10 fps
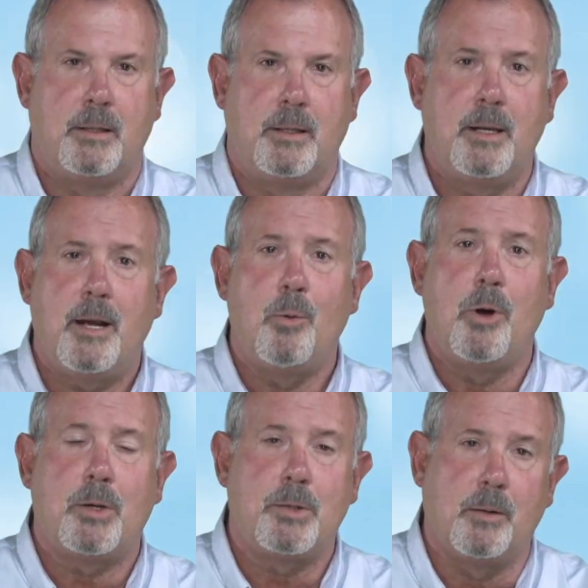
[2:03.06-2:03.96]
In our
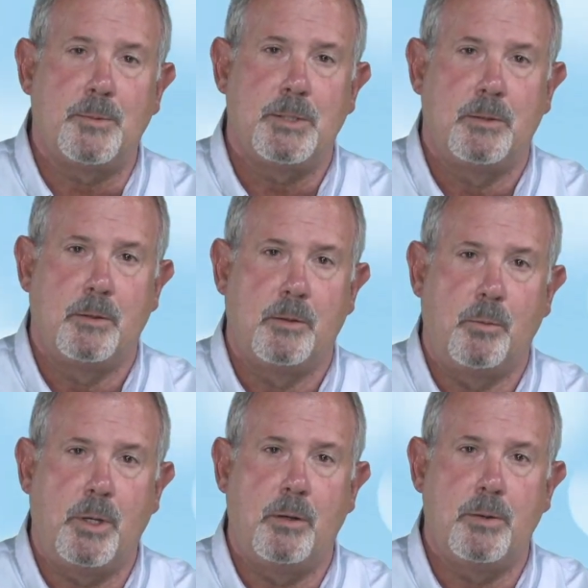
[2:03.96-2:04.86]
workshops,
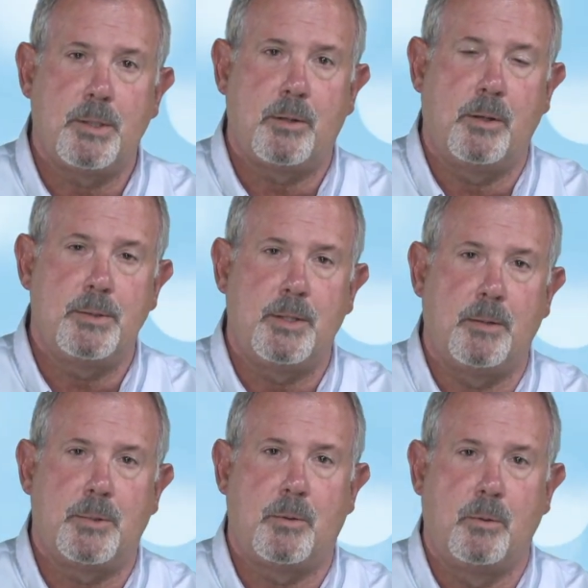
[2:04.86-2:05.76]
we use a
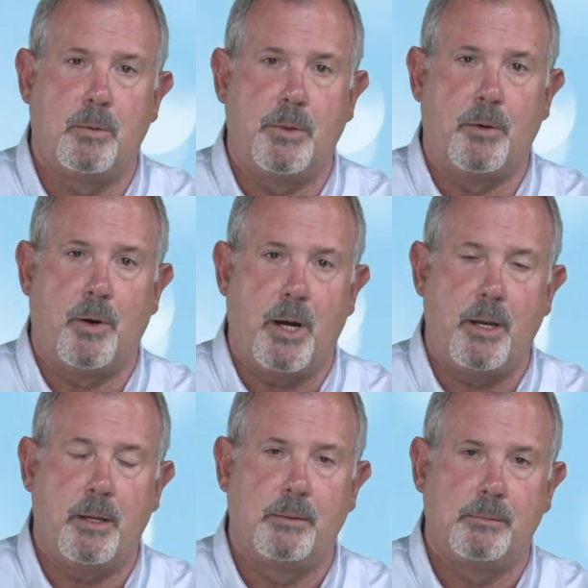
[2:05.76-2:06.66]
concept called the
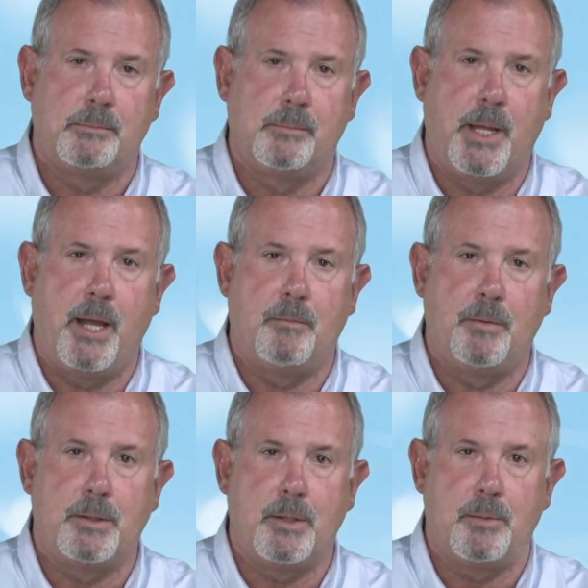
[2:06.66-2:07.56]
rider, the
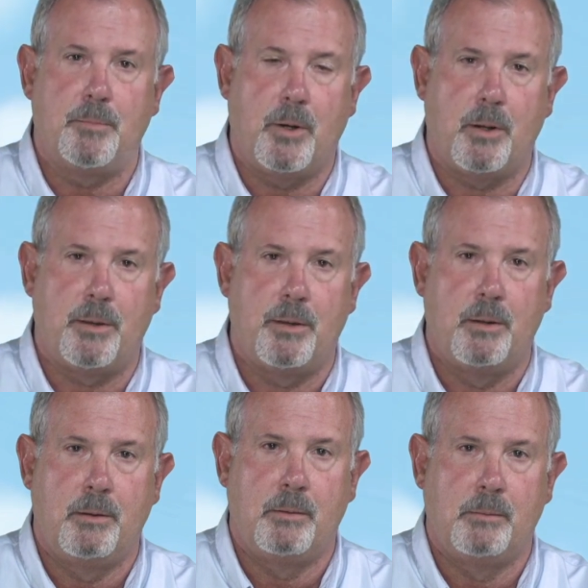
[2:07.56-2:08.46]
elephant, and the path.
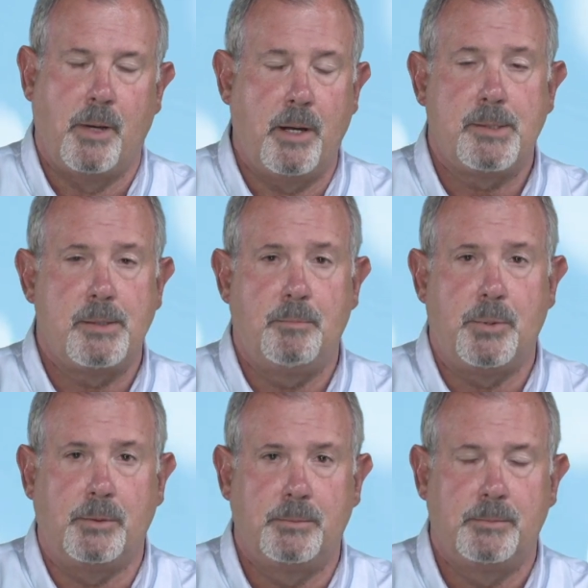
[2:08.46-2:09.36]
And it's
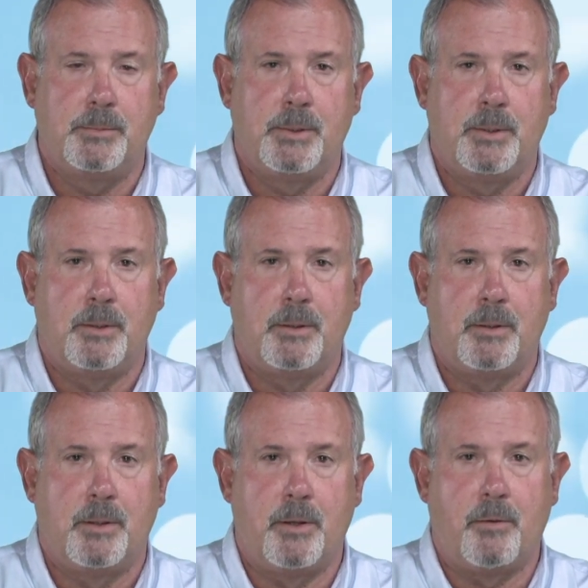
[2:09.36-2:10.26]
simple.
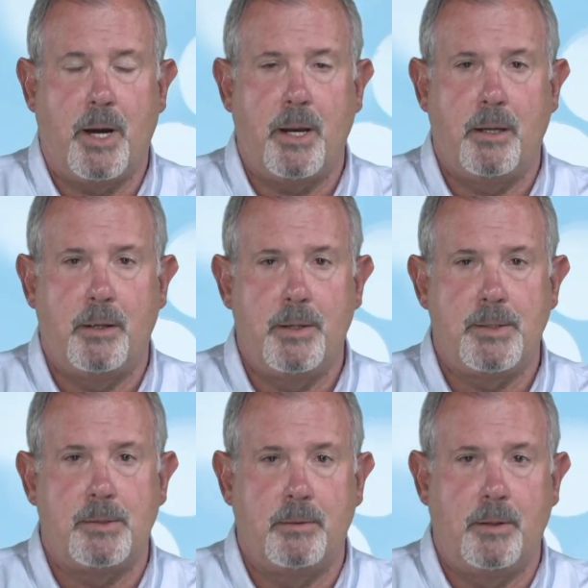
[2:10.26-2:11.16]
The rider
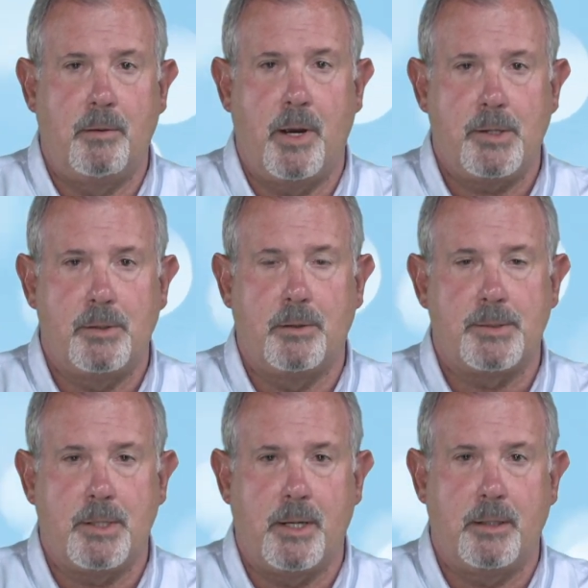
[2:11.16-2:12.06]
is the rational
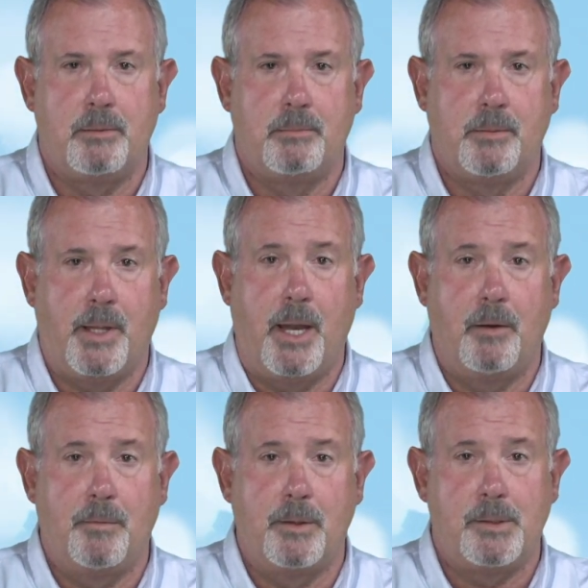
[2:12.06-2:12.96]
side, the
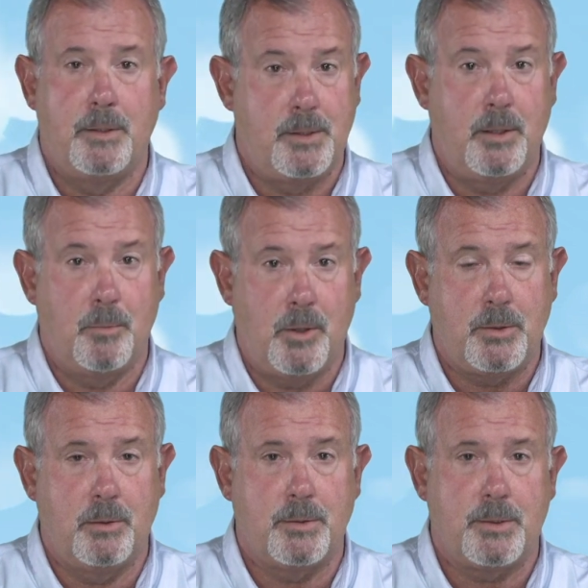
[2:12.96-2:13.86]
elephant is the
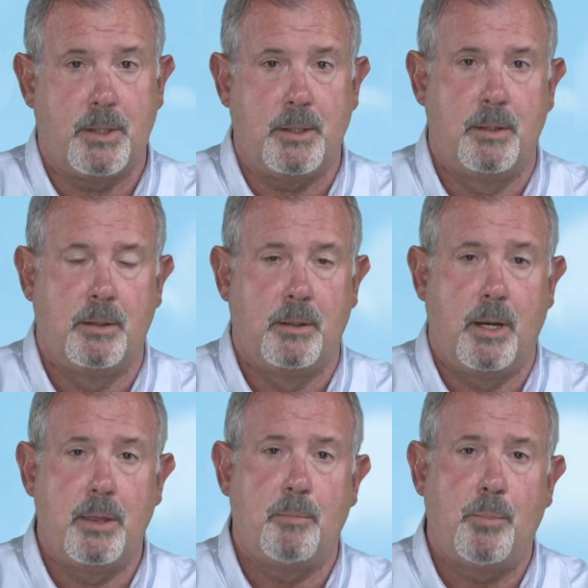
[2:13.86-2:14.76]
emotional side,
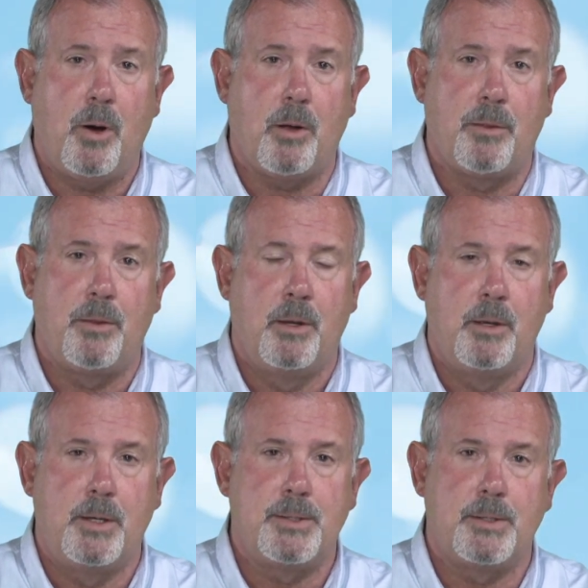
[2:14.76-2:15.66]
and the path is the